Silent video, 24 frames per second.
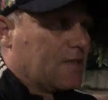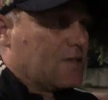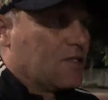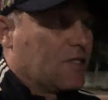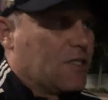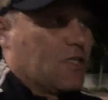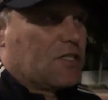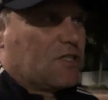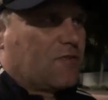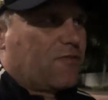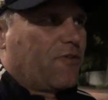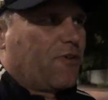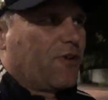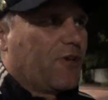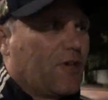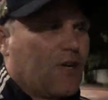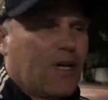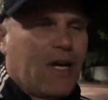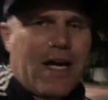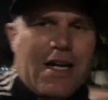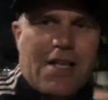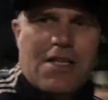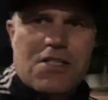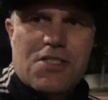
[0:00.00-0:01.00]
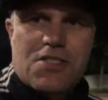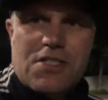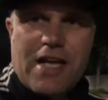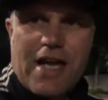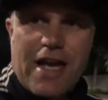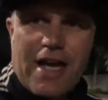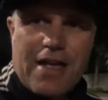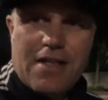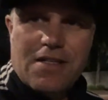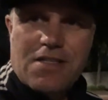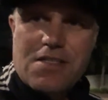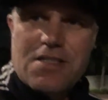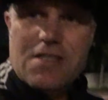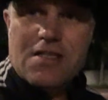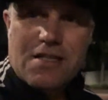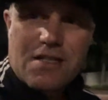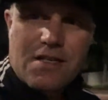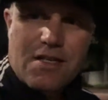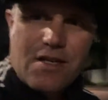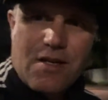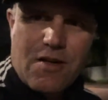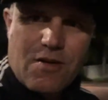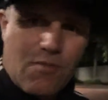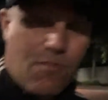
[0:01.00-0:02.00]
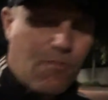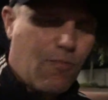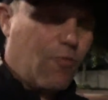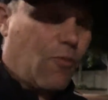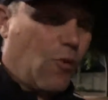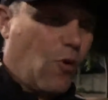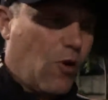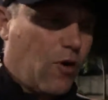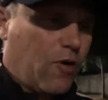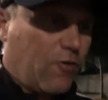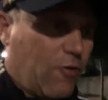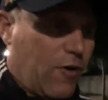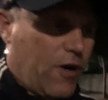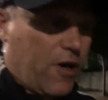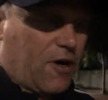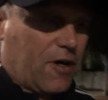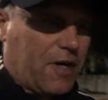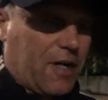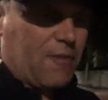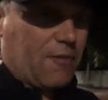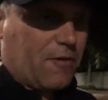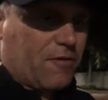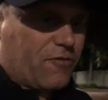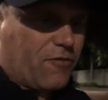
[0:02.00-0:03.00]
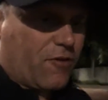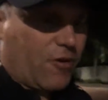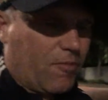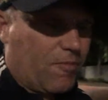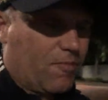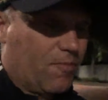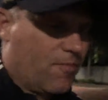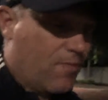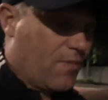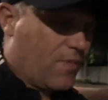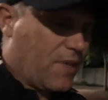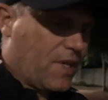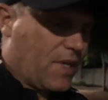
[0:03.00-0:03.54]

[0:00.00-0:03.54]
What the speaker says: just for you to understand more of where I'm coming from.